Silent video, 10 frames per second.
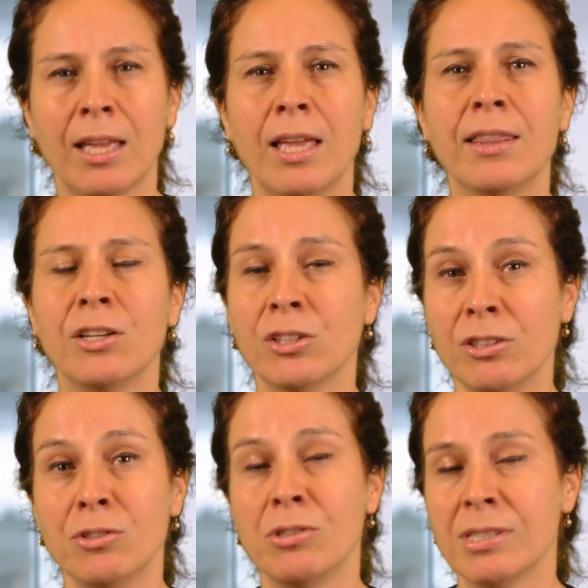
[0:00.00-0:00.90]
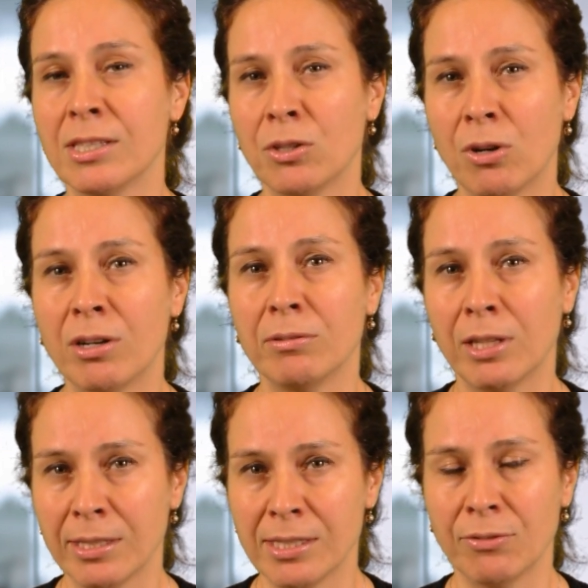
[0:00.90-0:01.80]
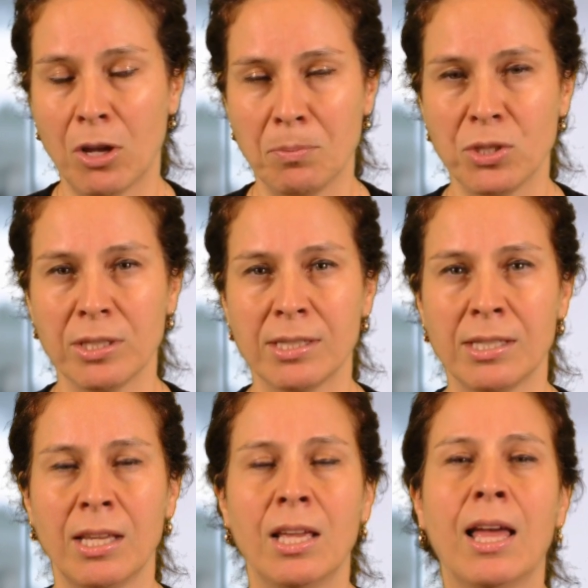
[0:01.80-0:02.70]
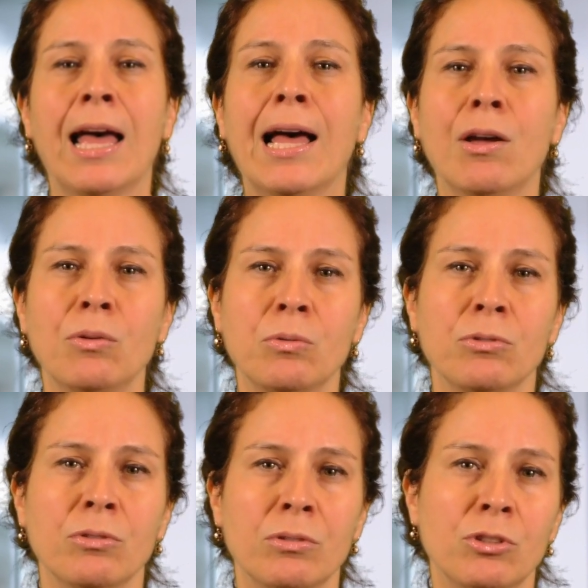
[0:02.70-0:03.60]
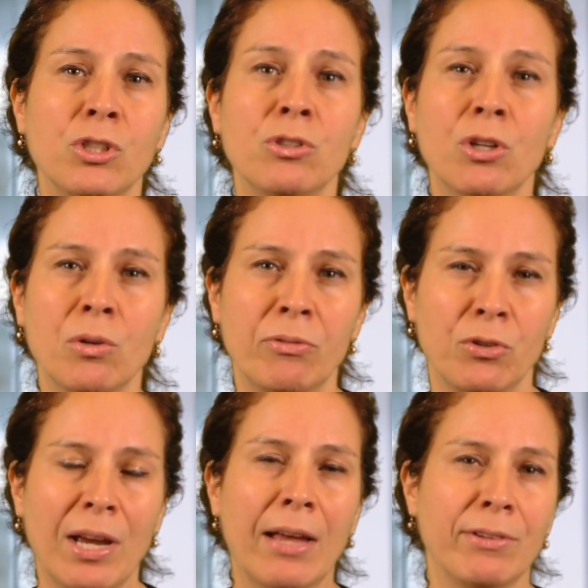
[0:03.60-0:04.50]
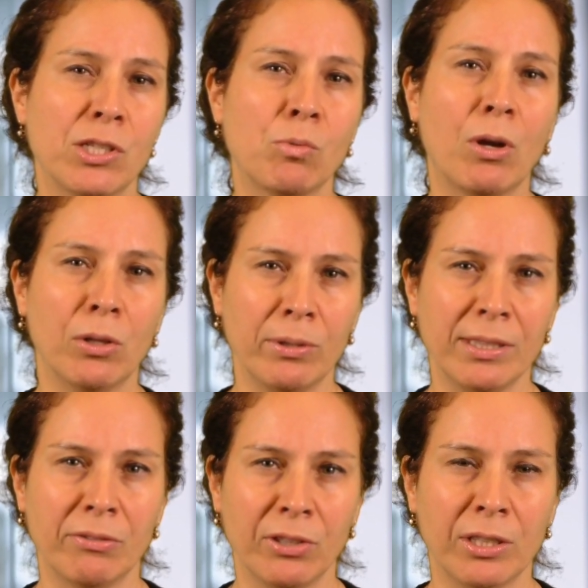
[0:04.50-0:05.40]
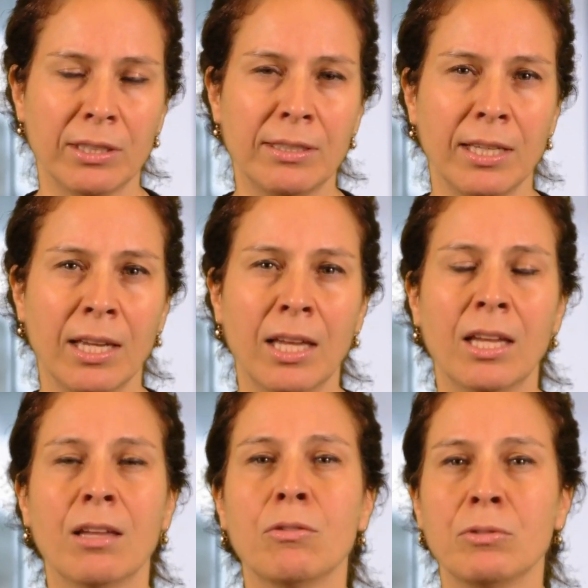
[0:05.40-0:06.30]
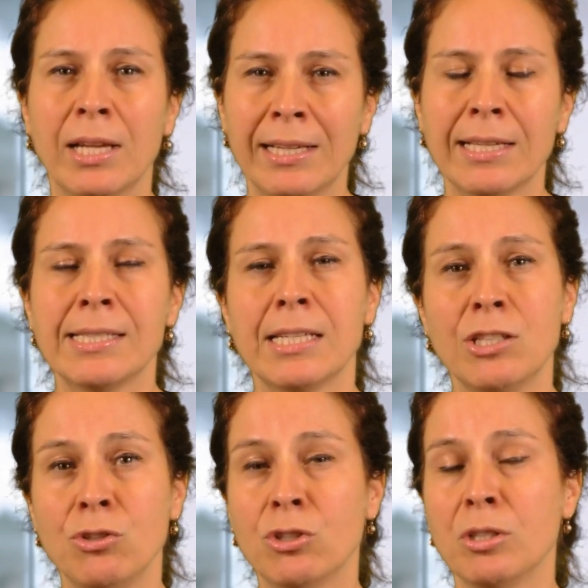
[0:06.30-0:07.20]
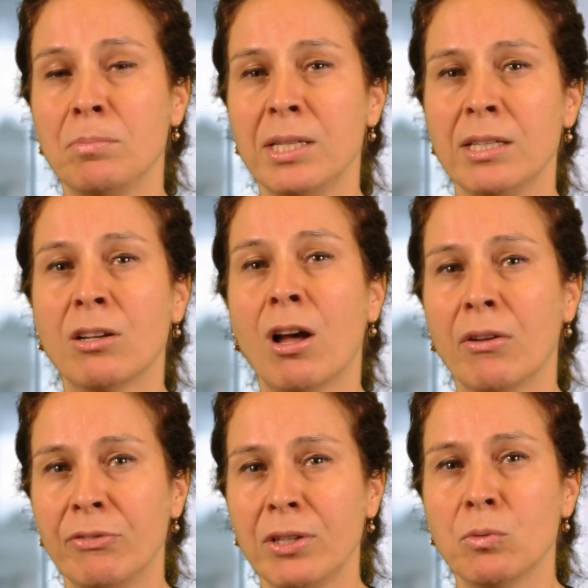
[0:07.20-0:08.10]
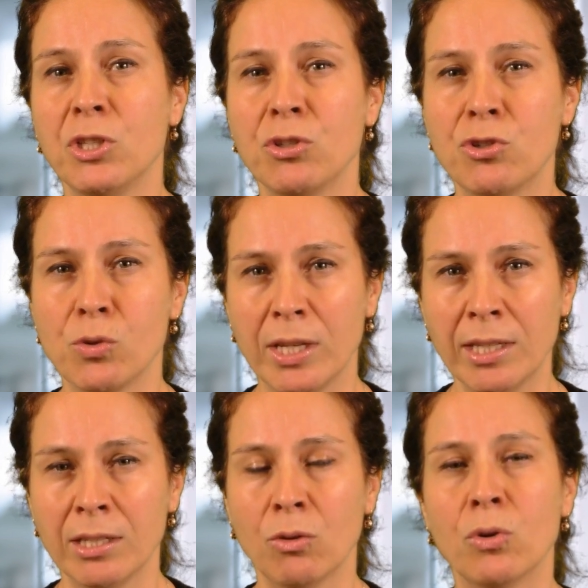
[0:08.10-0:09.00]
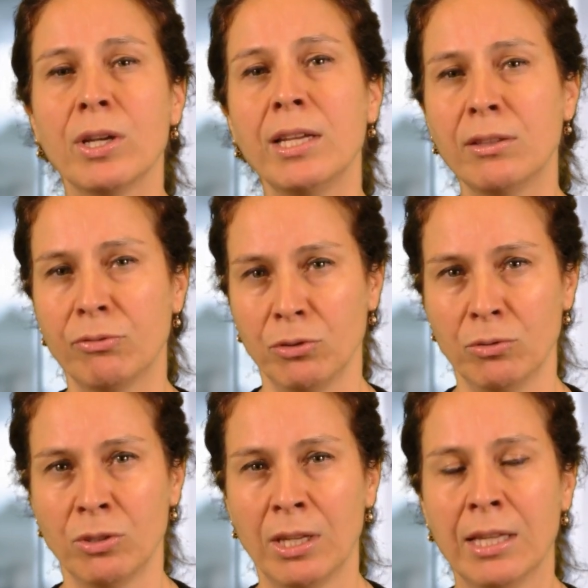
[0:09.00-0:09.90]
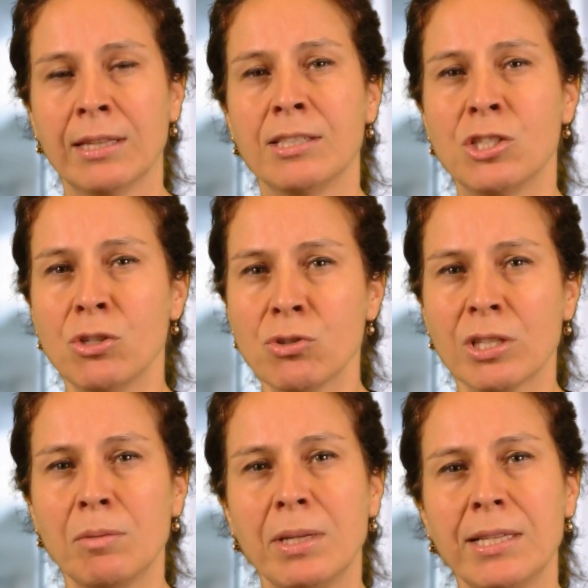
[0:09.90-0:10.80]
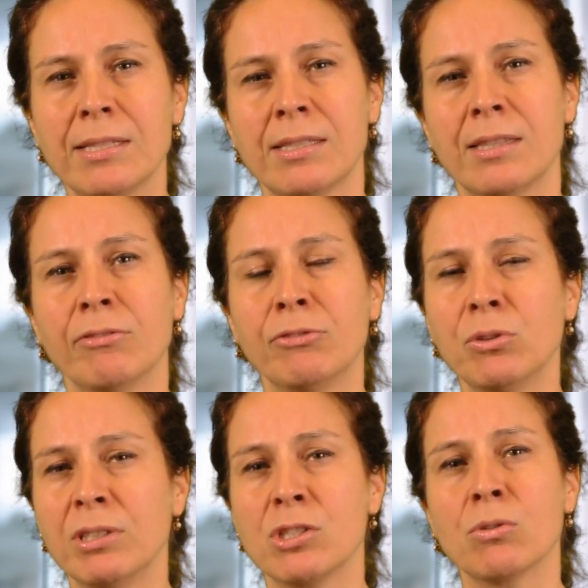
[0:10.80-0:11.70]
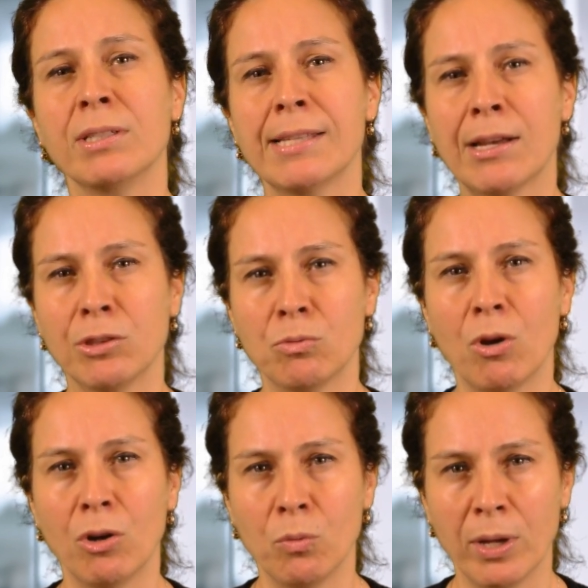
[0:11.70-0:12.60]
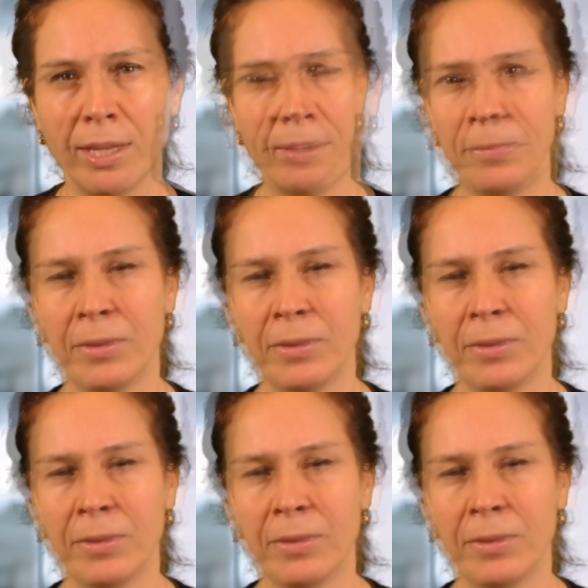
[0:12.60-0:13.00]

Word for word: And the good news is there are lots of options. How do you know if you're having swallowing difficulty? like I said, you could be coughing when you drink or eat food. This usually means the food is going down the wrong way.